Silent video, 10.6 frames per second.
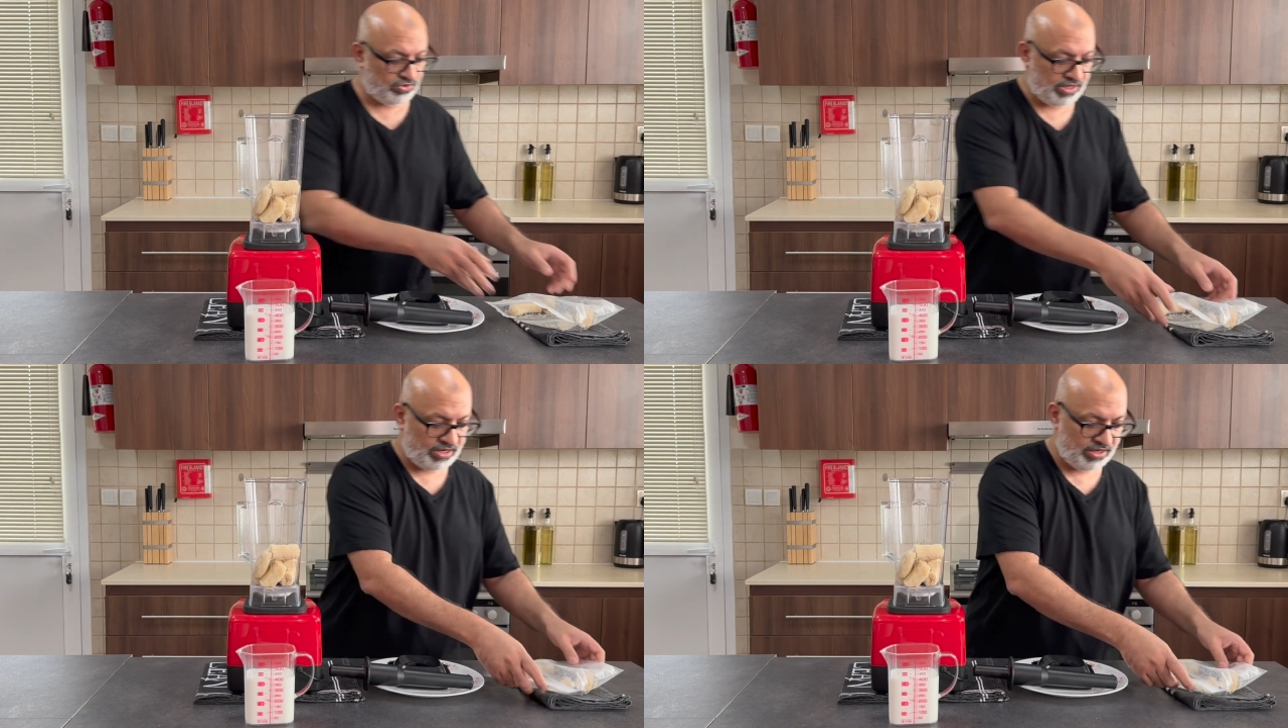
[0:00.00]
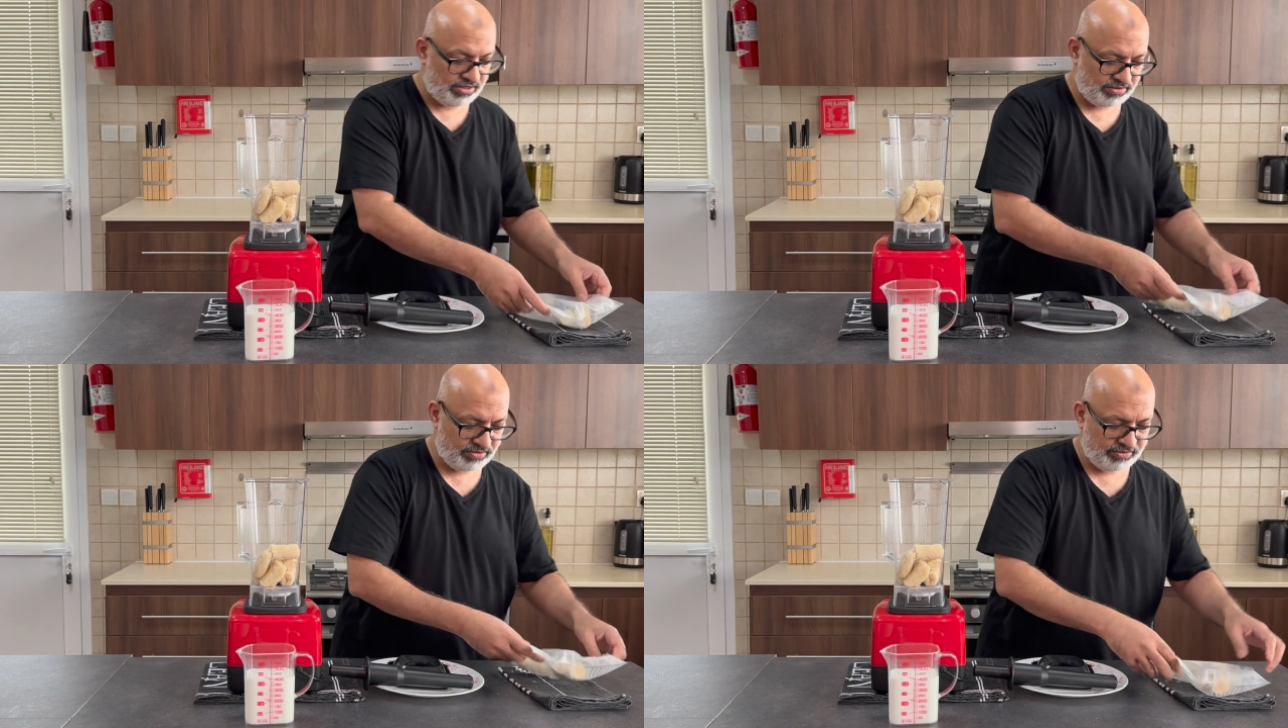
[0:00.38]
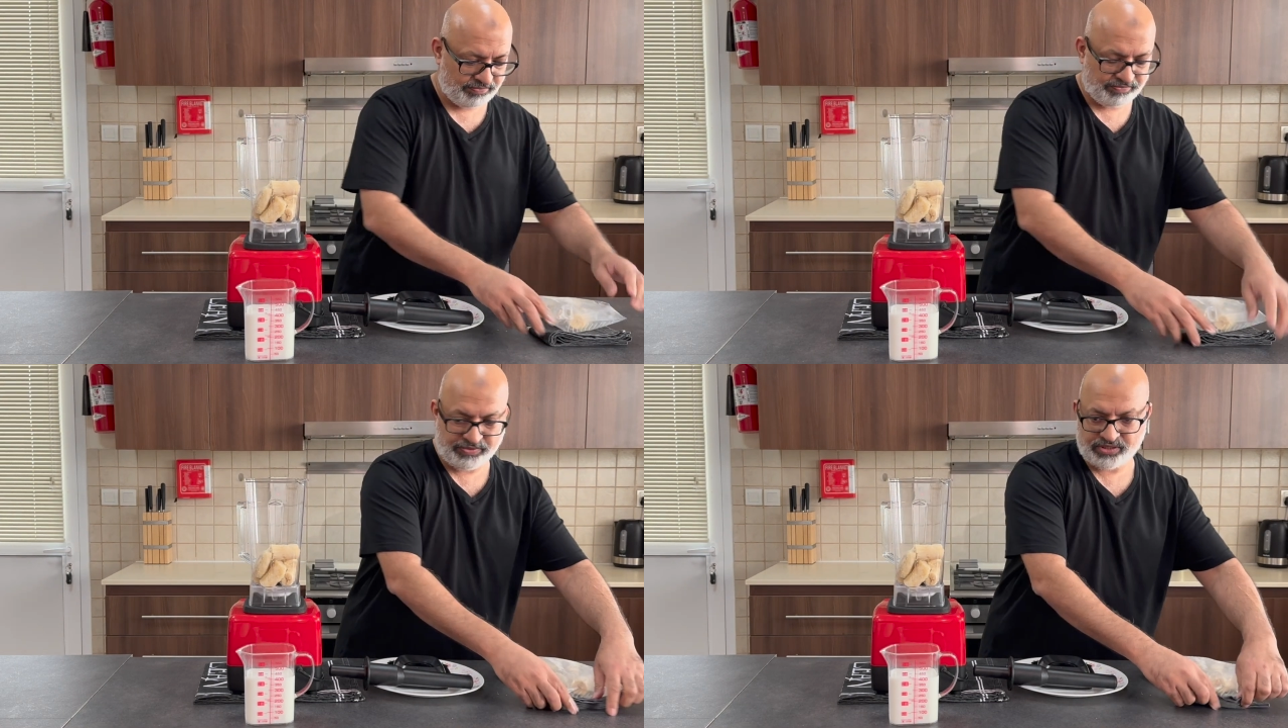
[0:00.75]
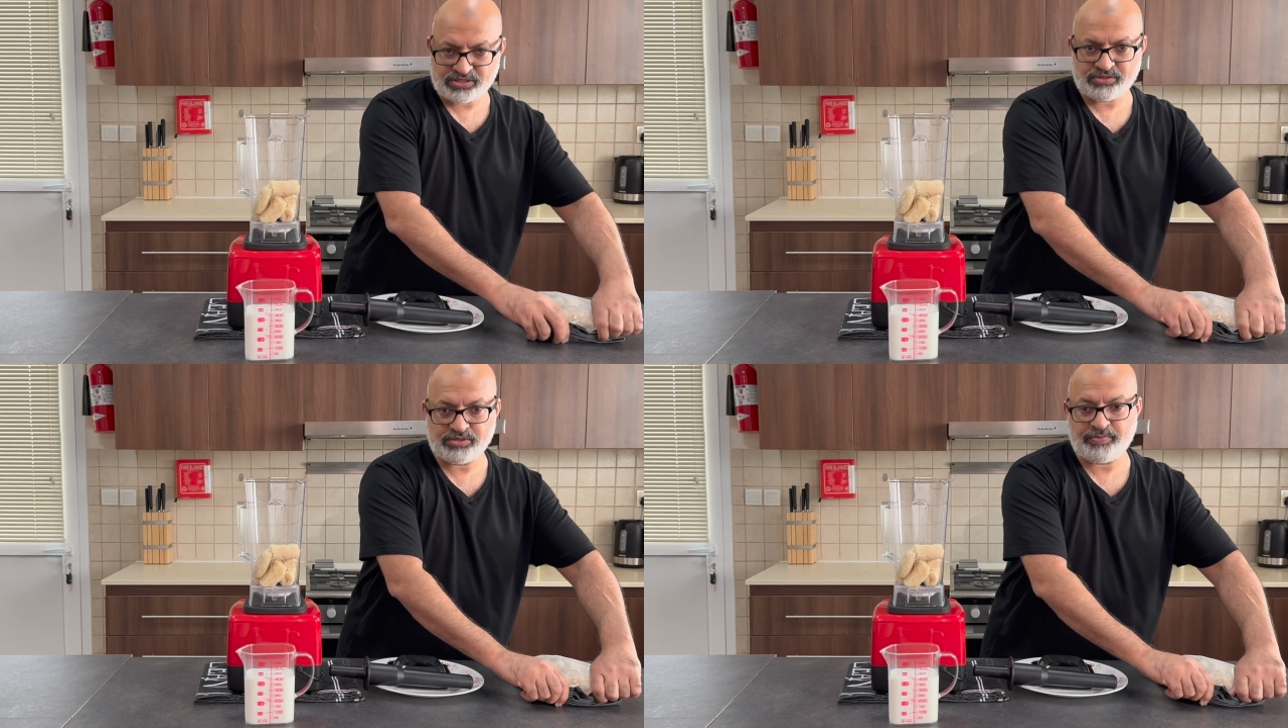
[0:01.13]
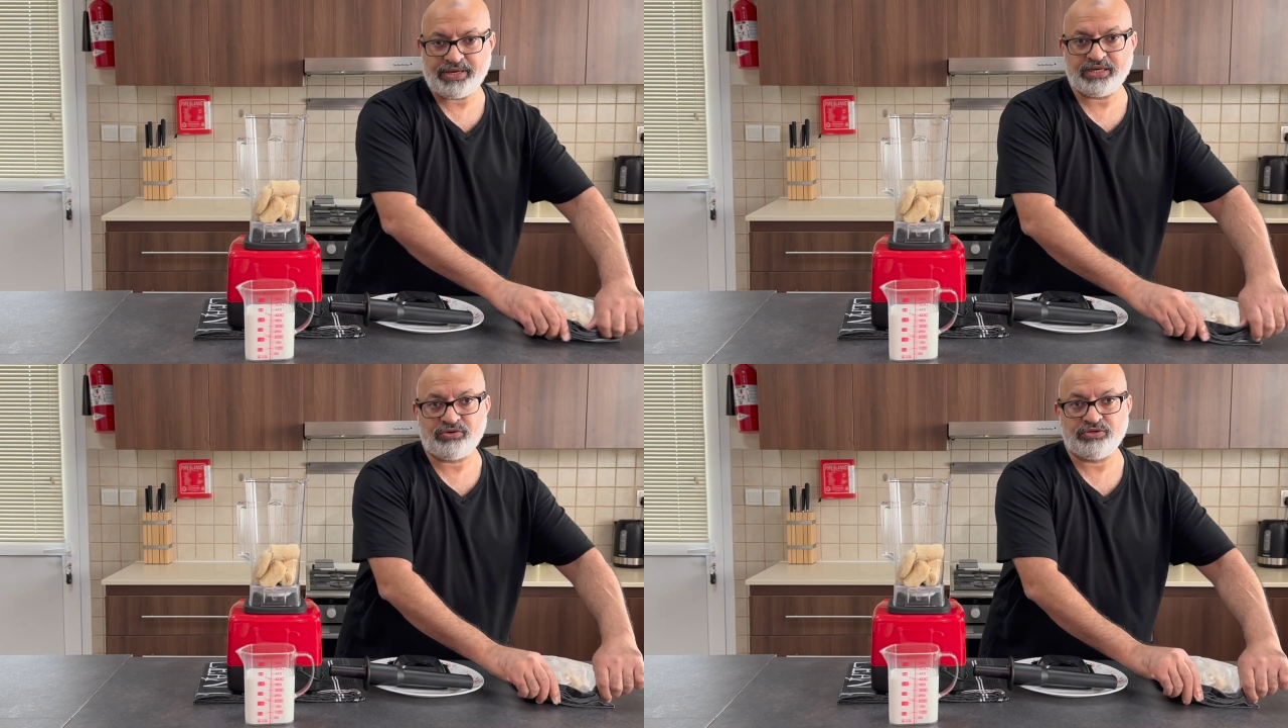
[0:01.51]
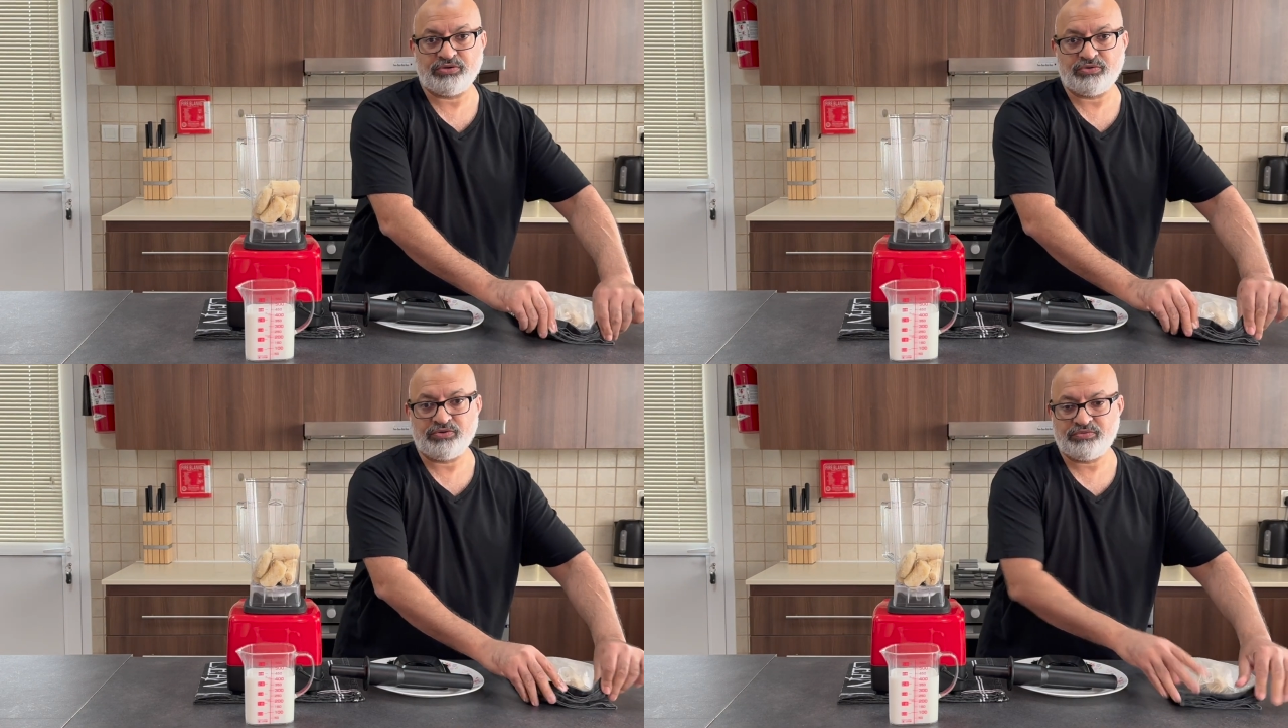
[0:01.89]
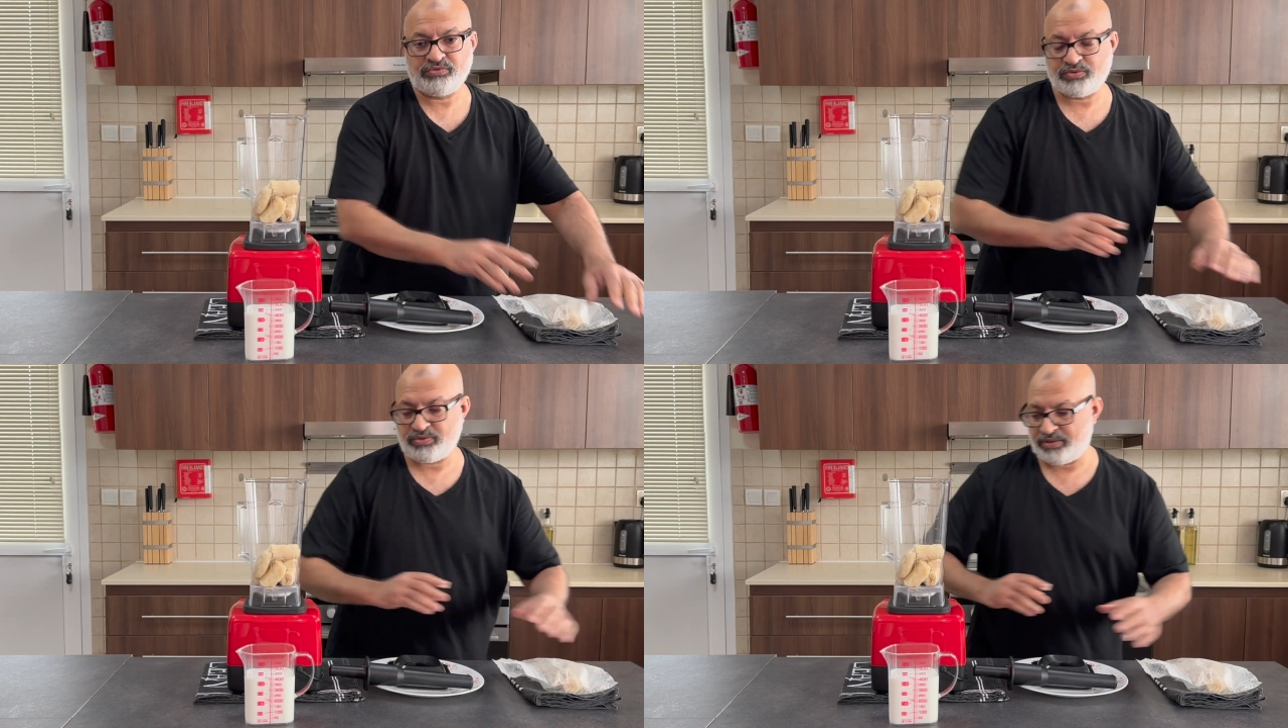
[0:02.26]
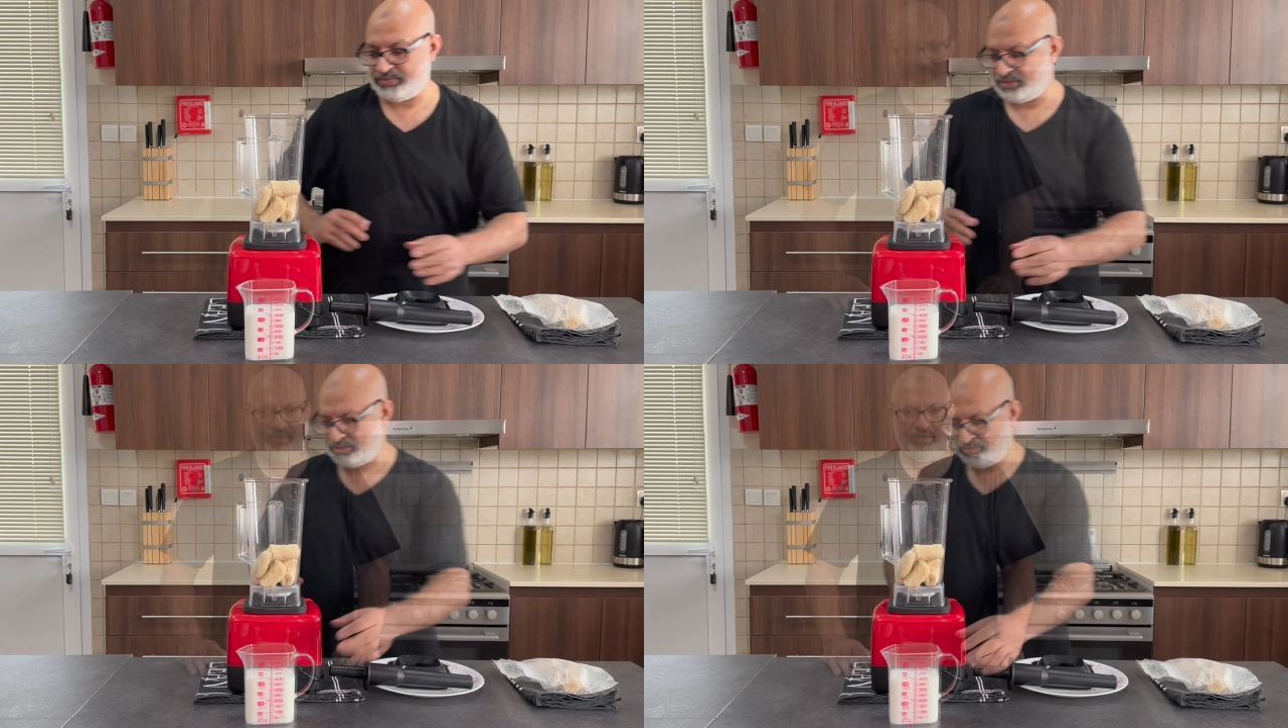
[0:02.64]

thinner, depending on your requirements.